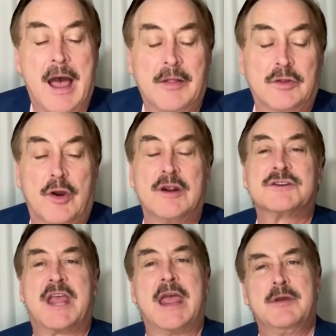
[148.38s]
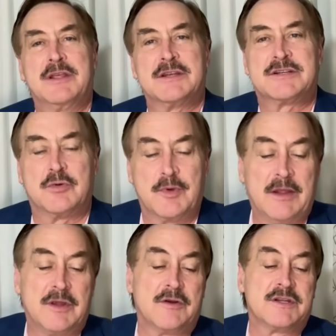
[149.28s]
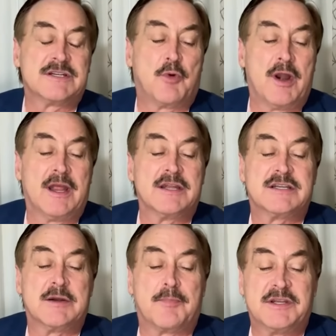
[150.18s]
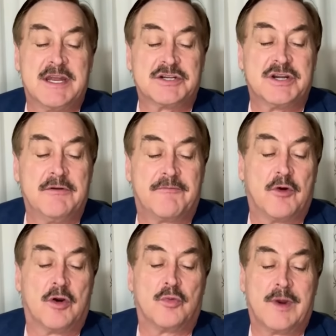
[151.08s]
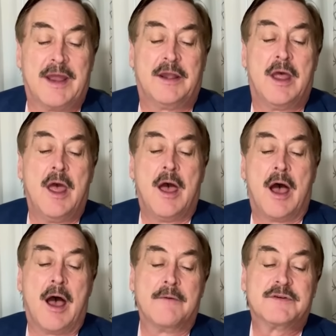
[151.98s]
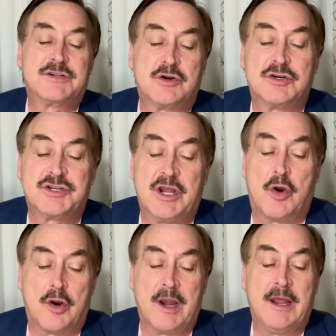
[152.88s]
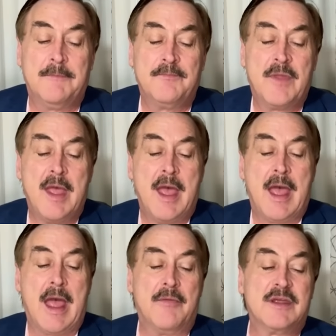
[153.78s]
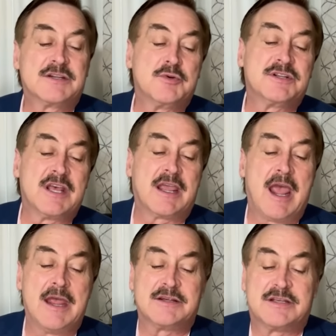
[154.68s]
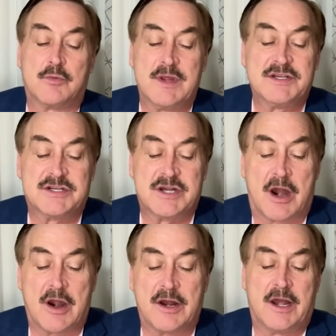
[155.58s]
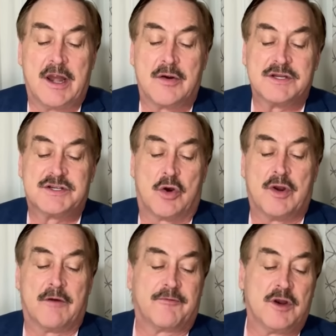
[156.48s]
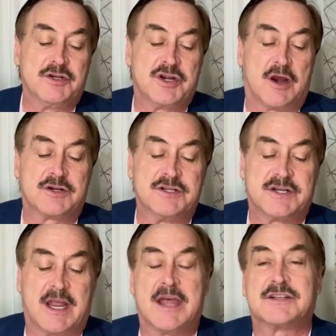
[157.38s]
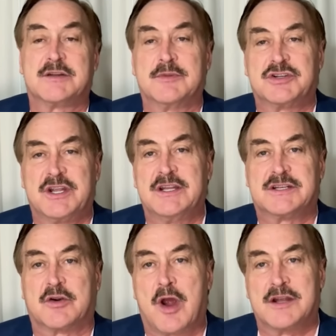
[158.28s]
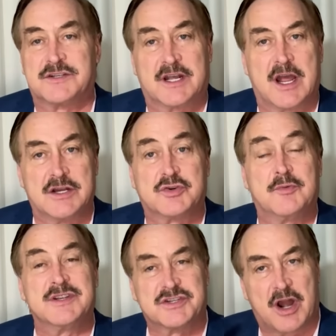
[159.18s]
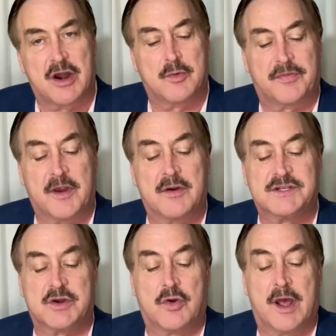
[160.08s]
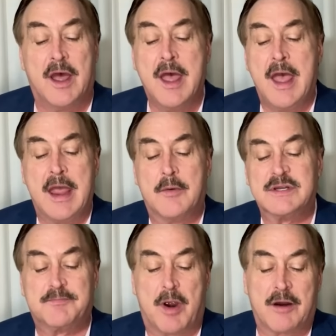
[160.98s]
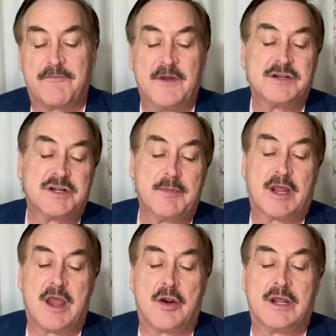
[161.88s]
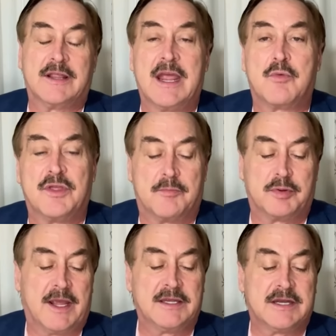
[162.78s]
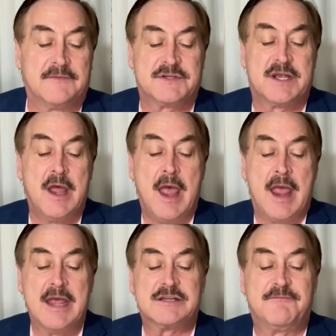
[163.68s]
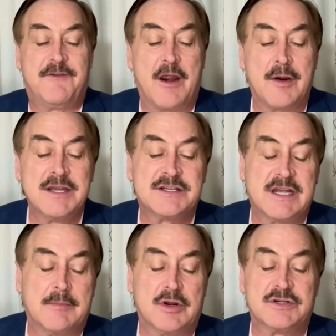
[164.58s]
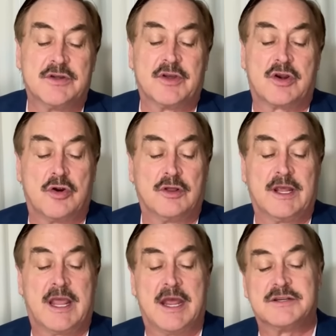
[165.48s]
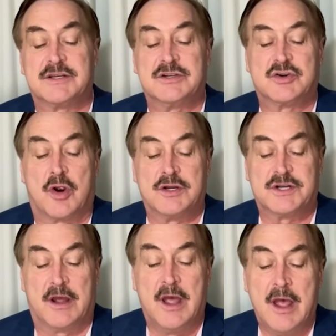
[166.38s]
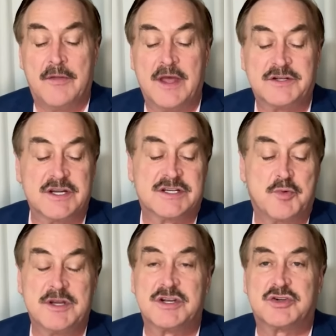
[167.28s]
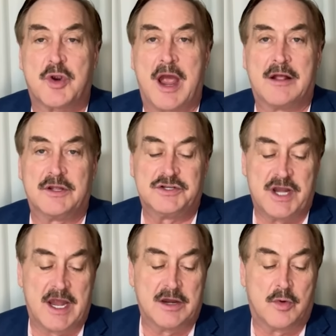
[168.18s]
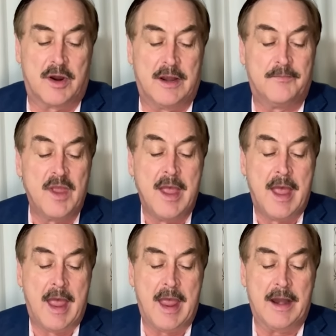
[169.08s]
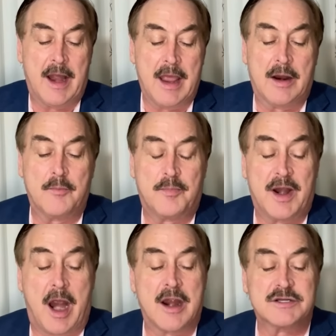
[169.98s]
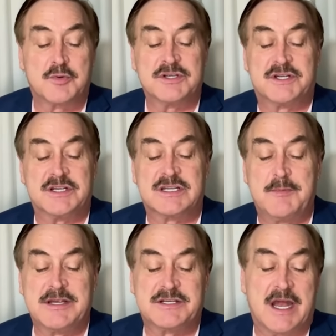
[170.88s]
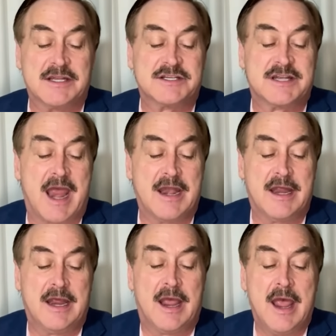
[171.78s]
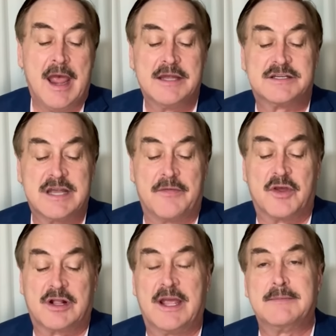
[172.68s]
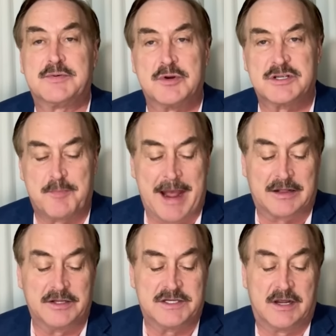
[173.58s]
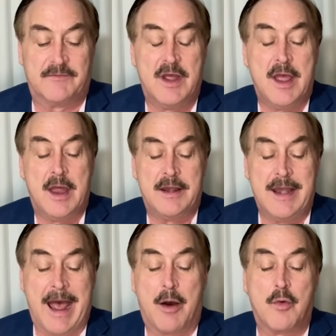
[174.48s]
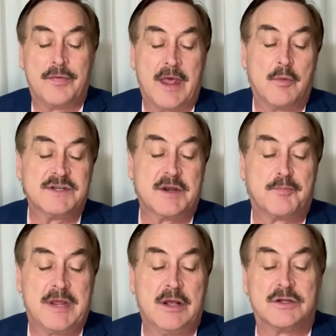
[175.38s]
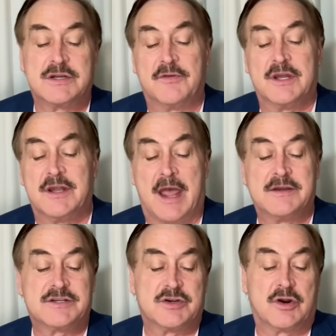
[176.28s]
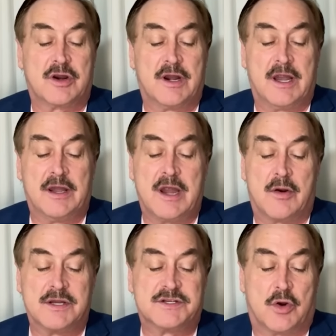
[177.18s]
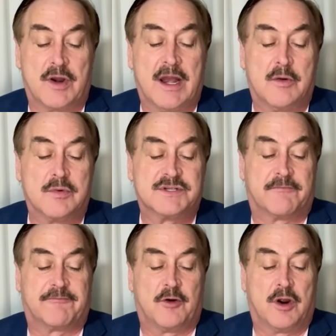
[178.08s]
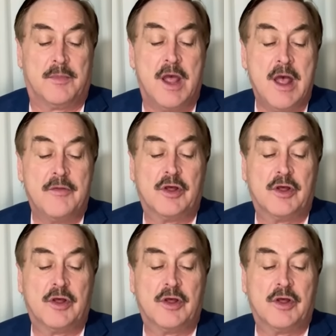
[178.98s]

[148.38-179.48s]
The lawyers gave me this to read there this morning. It's a petition for a writ of certiorari. And this was the case that we started in Arizona for injunctions against the machines across the country. We started with Arizona. It was Mark Fincham and Carrie Lake were the plaintiffs. It's very similar to the Curlin case in Georgia that just went to trial in January. But ours was dismissed on standing and said the claims were speculative. Now that was appealed to the Ninth Circuit in Arizona and it was affirmed.